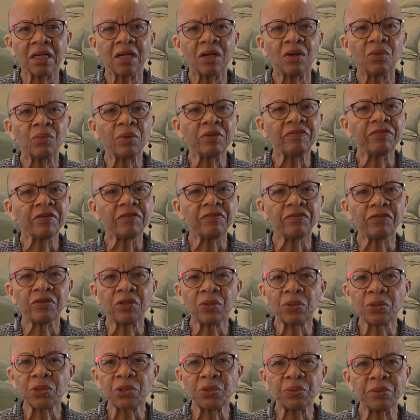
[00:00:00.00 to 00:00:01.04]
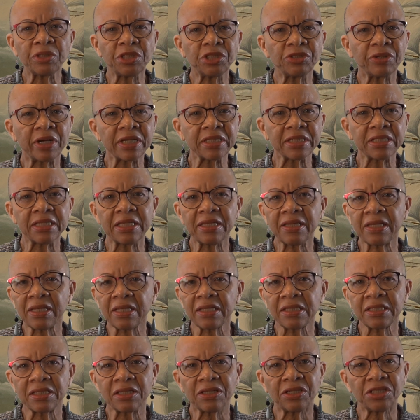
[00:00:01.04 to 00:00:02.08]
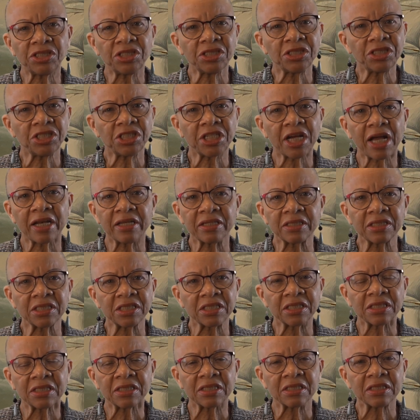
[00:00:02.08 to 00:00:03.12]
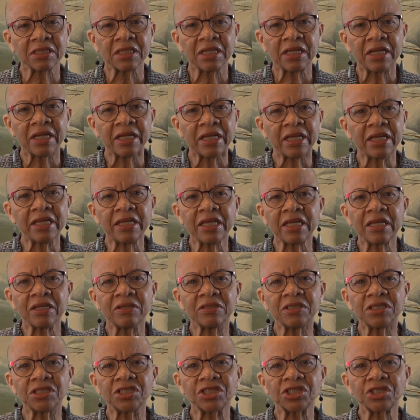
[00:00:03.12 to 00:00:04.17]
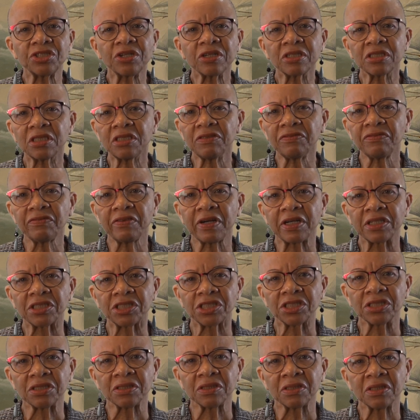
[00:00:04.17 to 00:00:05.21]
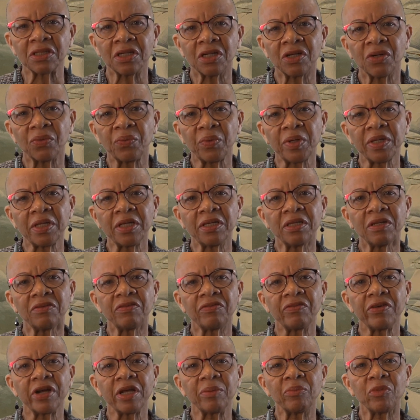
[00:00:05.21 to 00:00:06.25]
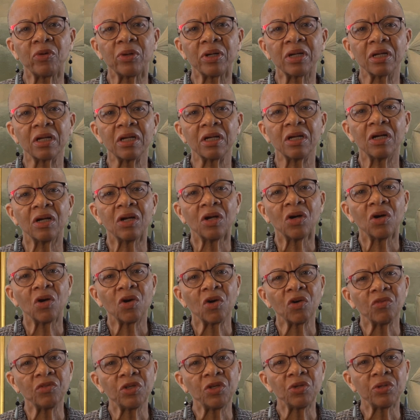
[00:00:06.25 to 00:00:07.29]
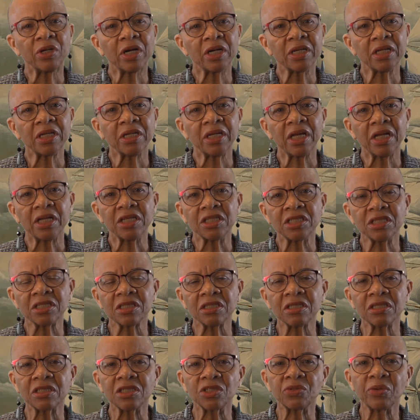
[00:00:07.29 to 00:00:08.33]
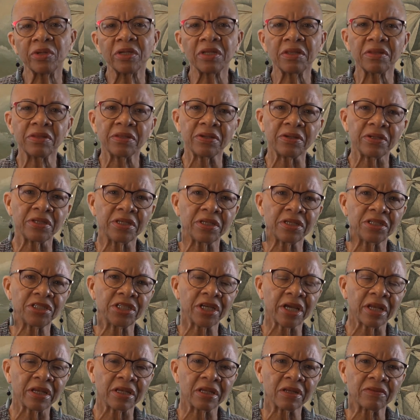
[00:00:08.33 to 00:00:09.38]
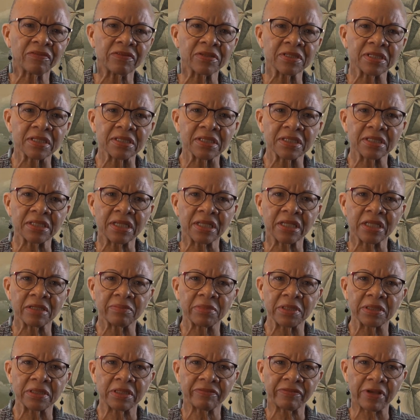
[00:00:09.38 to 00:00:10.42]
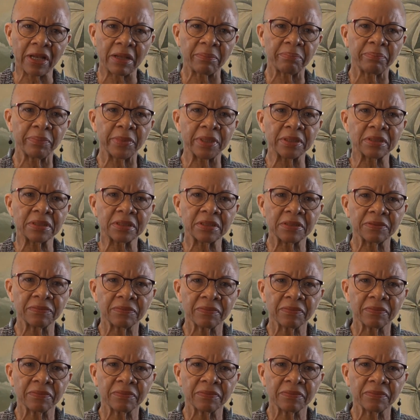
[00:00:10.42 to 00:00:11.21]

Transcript: with a view to addressing these urgent challenges in a constructive fashion within the framework of the United Nations 2030 Agenda for Sustainable Development.